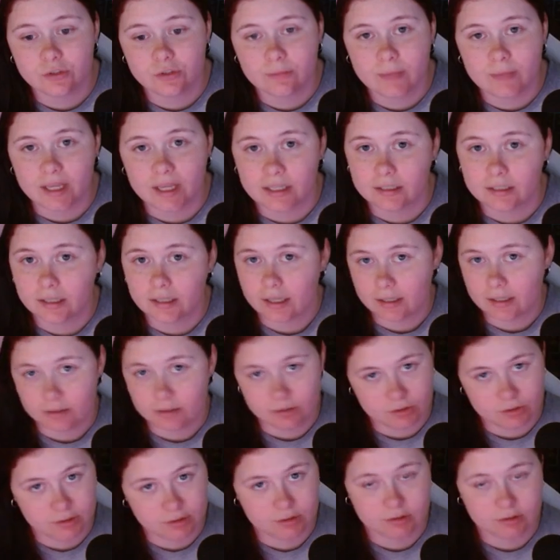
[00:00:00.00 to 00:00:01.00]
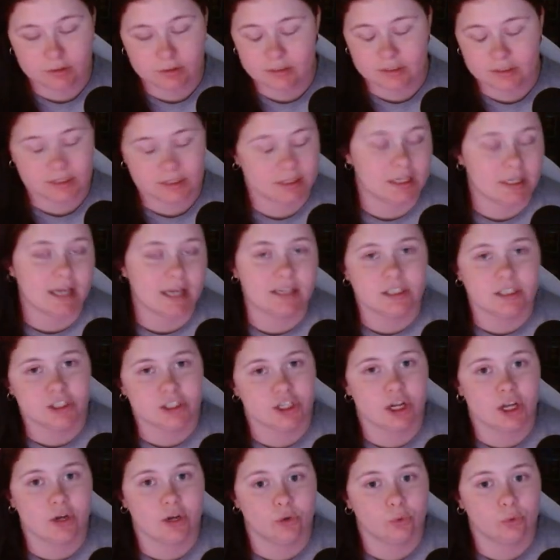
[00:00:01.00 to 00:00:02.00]
made a little
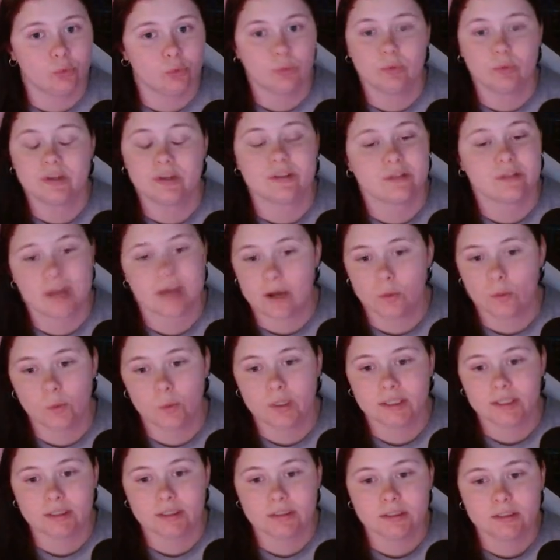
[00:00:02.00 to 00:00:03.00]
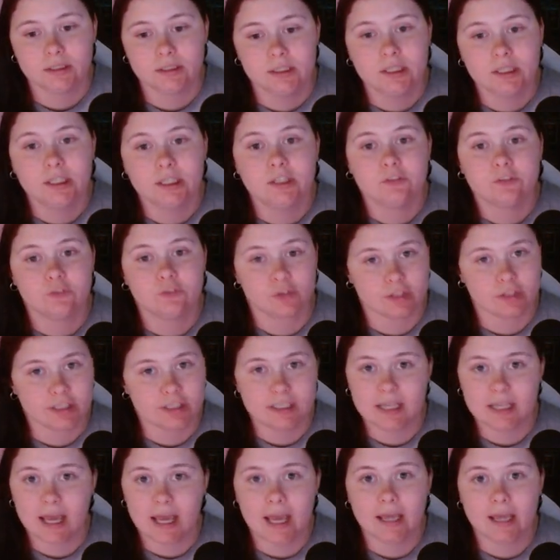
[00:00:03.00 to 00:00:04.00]
slideshow with that one for the
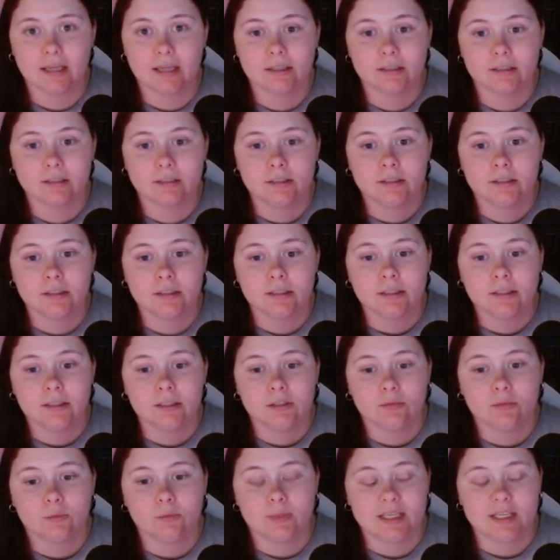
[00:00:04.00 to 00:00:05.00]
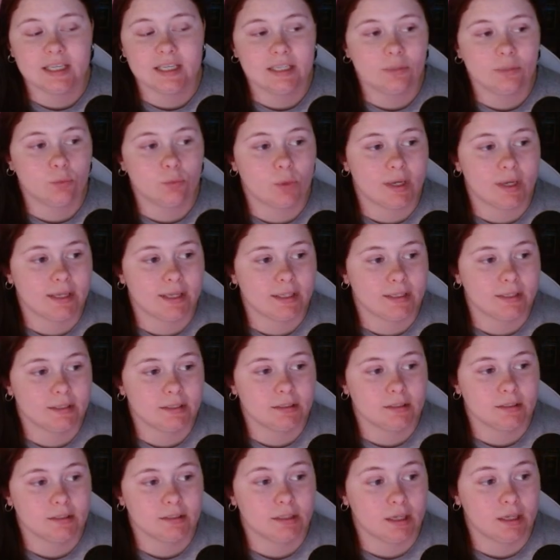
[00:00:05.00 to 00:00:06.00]
day. We went,
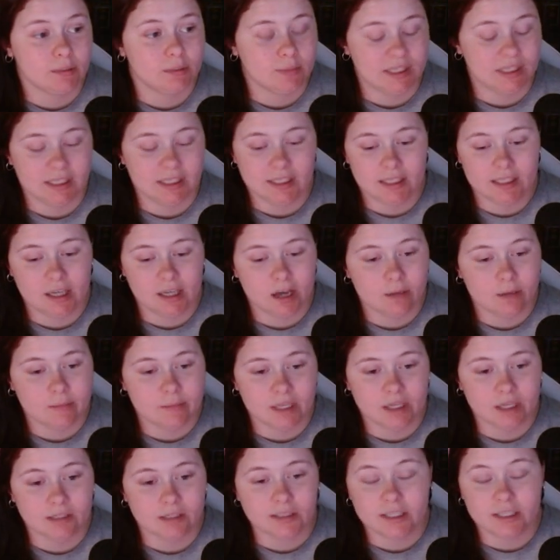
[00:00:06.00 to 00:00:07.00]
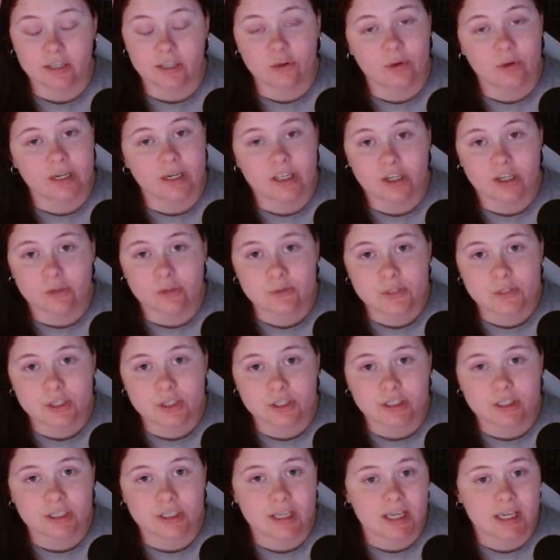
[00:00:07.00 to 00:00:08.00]
he got me on the
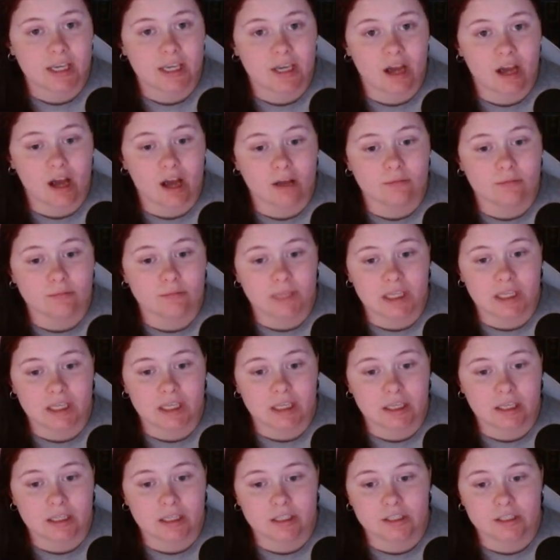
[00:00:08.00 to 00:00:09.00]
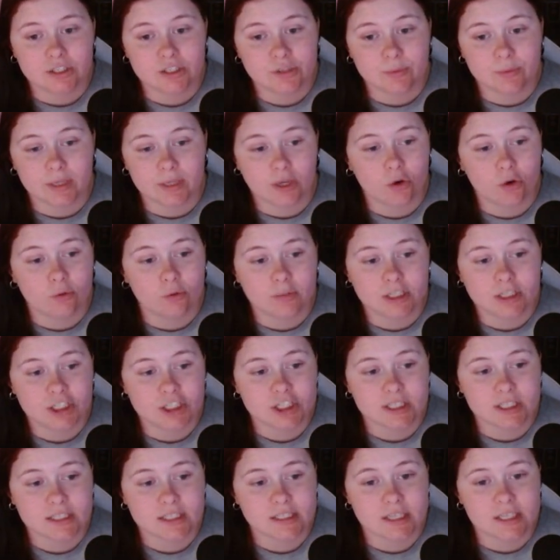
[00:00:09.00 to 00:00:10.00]
Incredicoaster. He got me doing a whole bunch
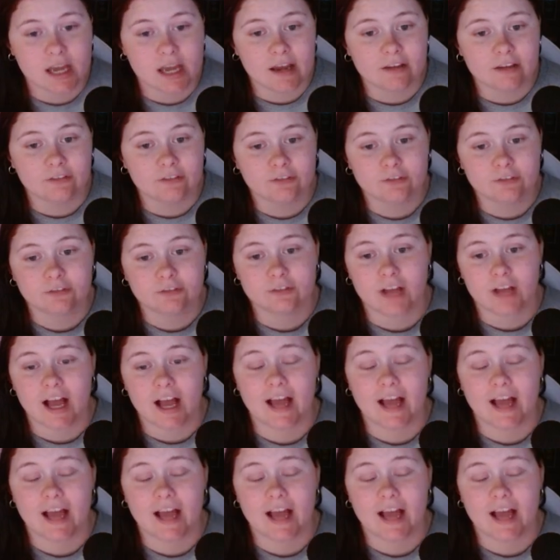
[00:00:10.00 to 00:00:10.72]
of stuff.